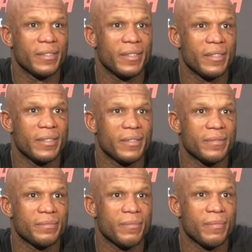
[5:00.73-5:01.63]
take on
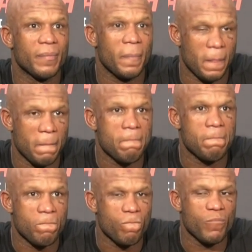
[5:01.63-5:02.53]
that part of it and what you
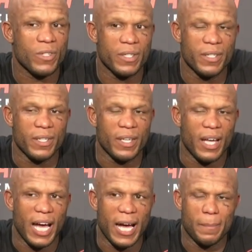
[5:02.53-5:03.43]
were trying to do there.
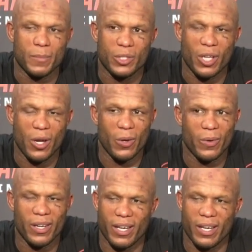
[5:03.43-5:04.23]
So